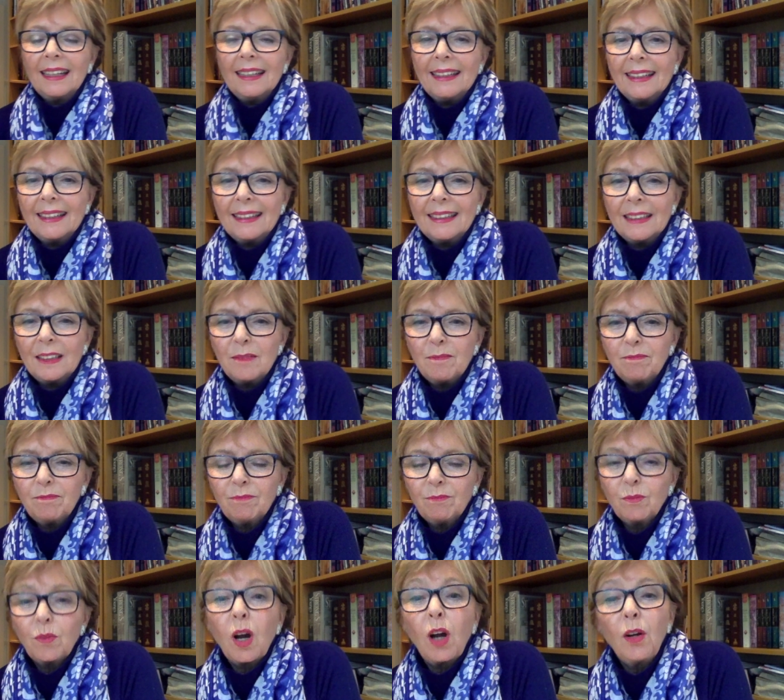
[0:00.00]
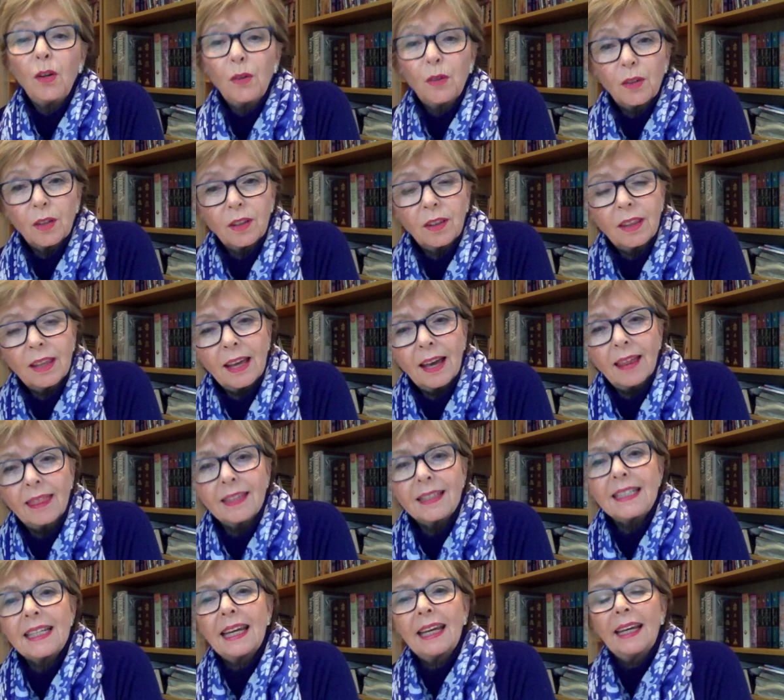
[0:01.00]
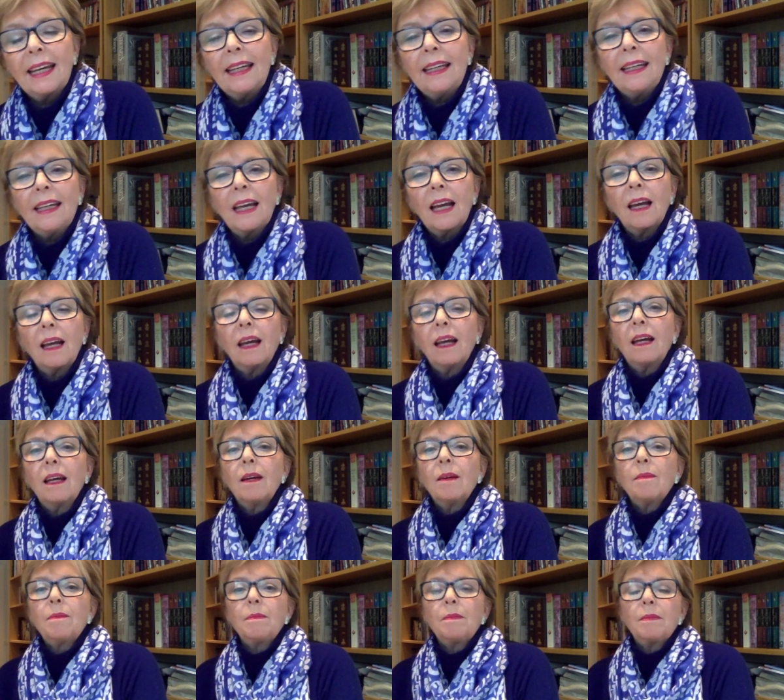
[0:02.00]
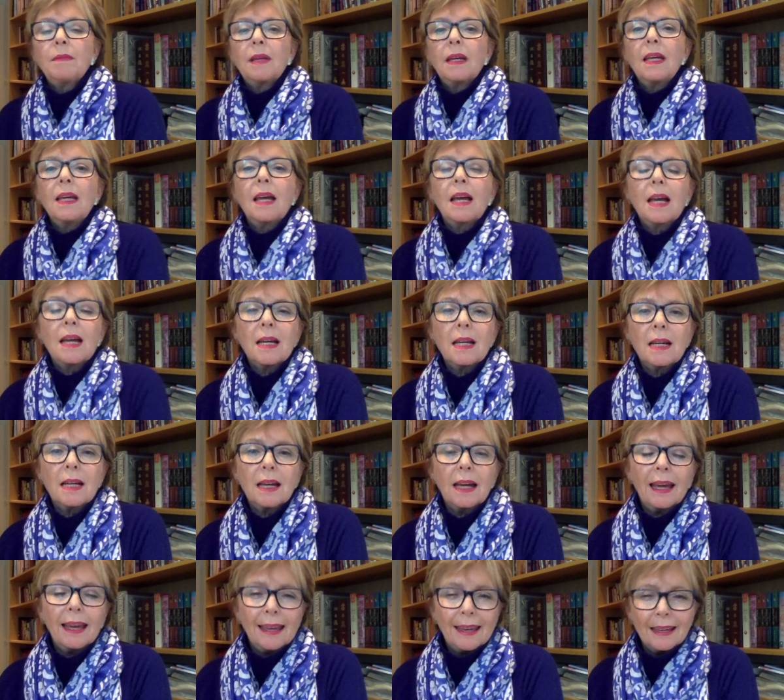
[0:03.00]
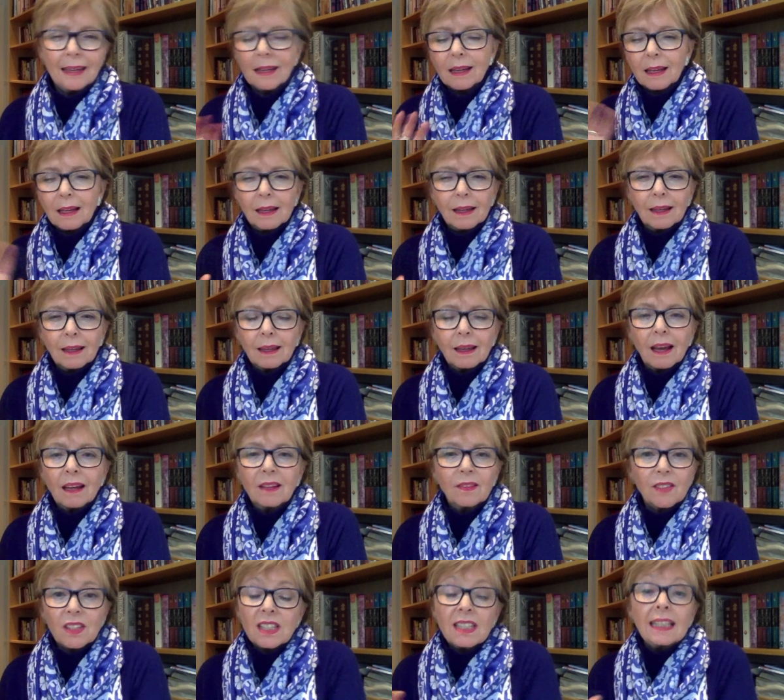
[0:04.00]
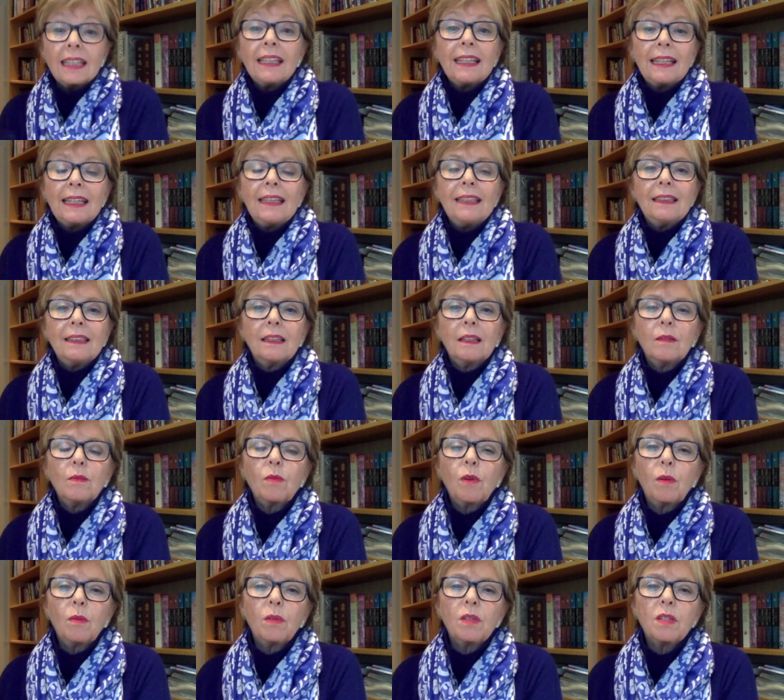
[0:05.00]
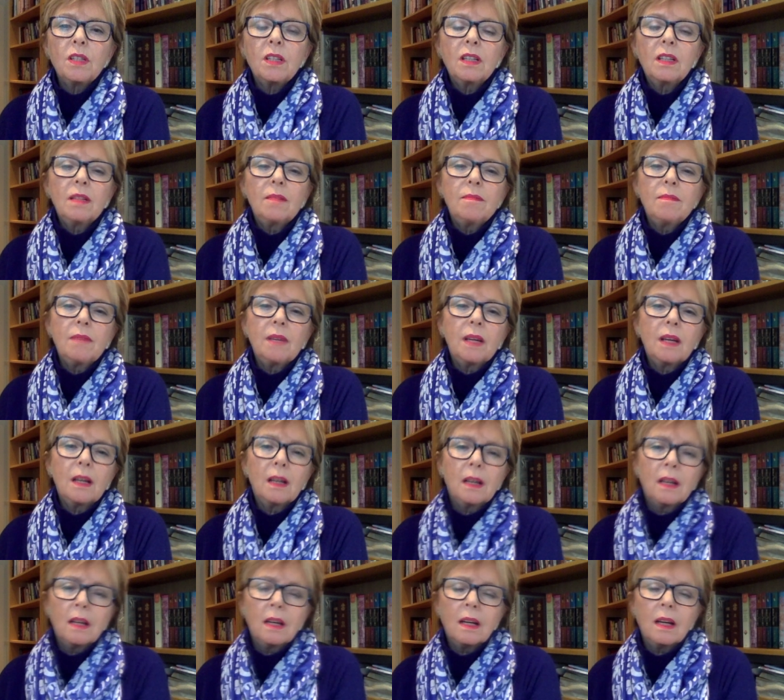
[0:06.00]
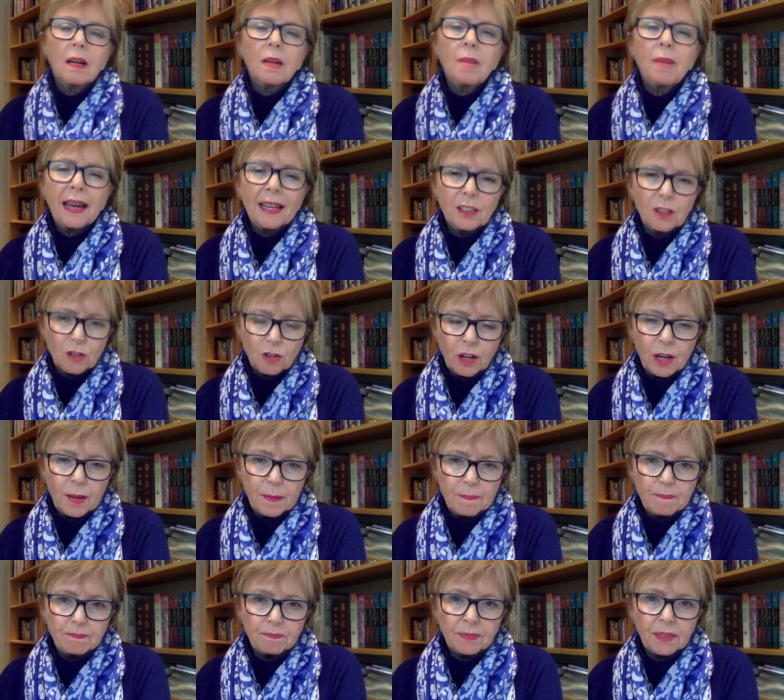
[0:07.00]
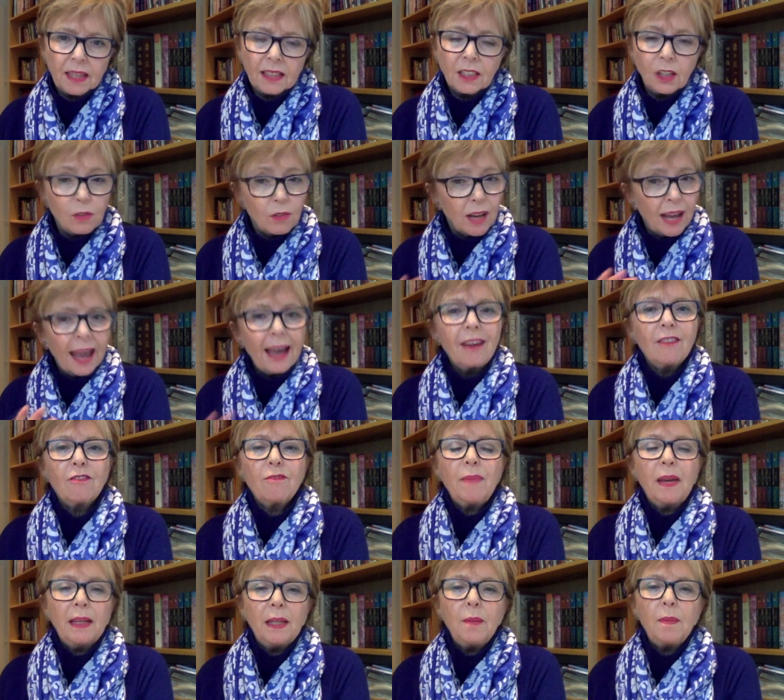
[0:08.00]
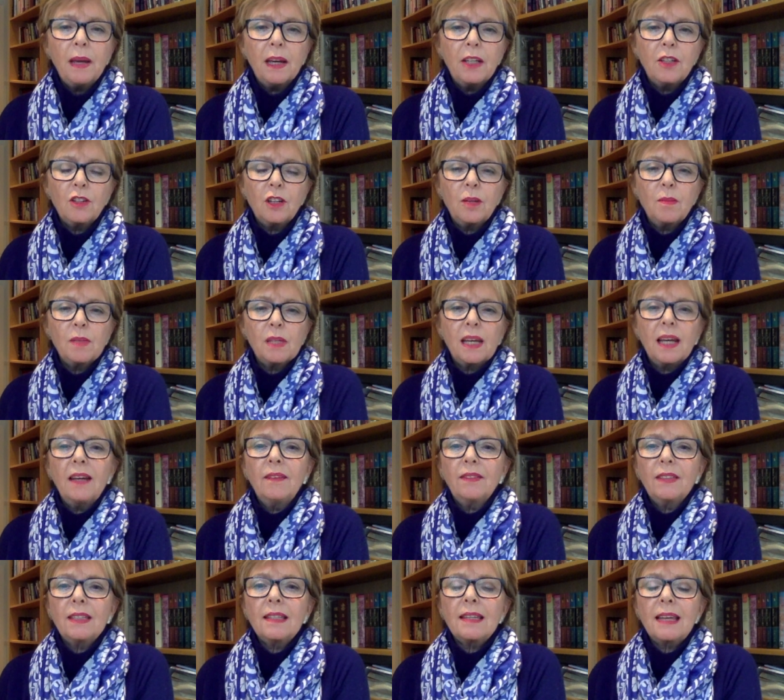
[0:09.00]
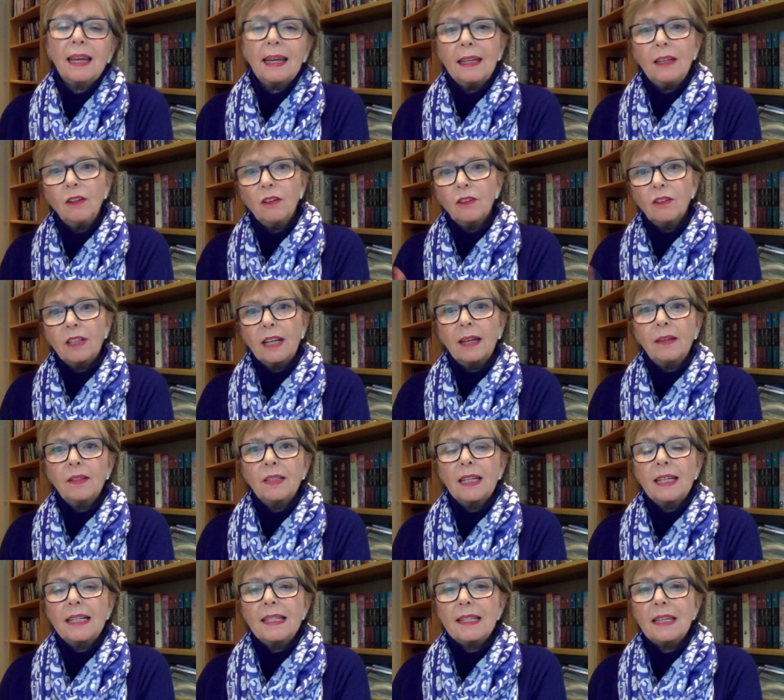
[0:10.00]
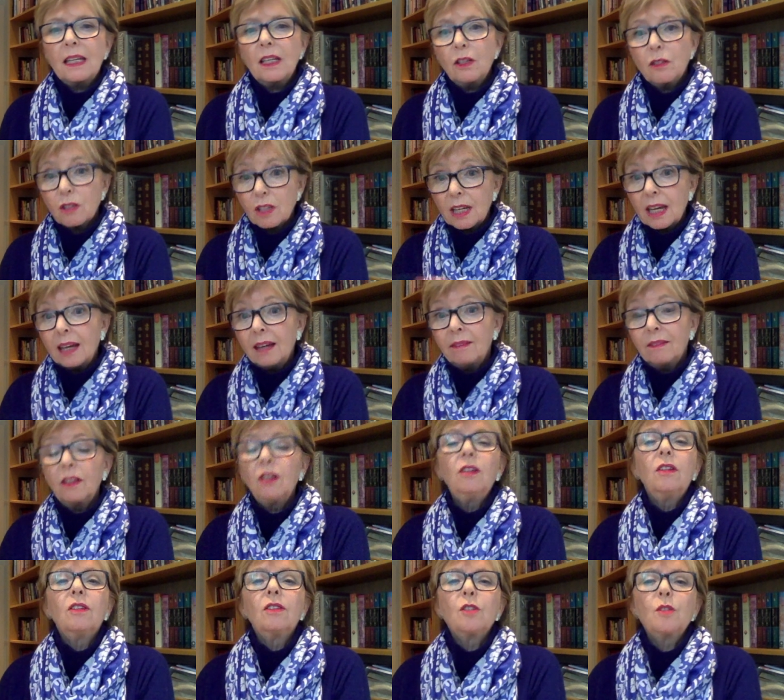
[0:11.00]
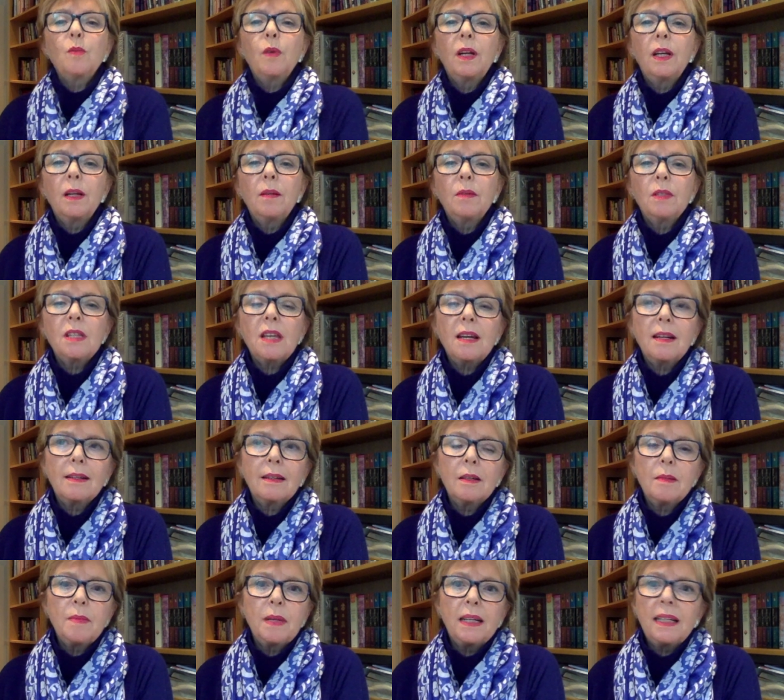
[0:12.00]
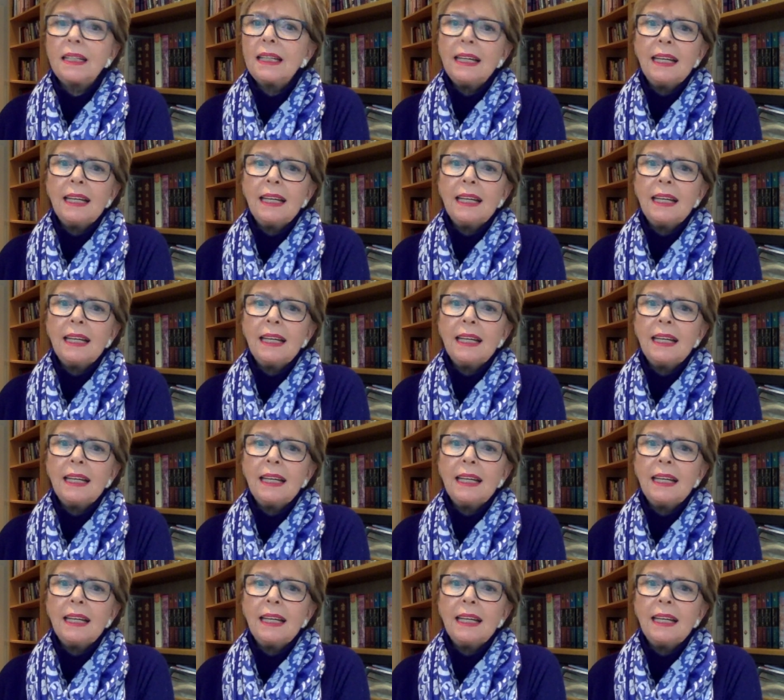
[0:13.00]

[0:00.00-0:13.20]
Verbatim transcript: um, woke the other day, um, uh, kind of still in what was um, a bad dream. I don't have many bad dreams, I have to say, not nowadays. I used to have lots when I was younger, but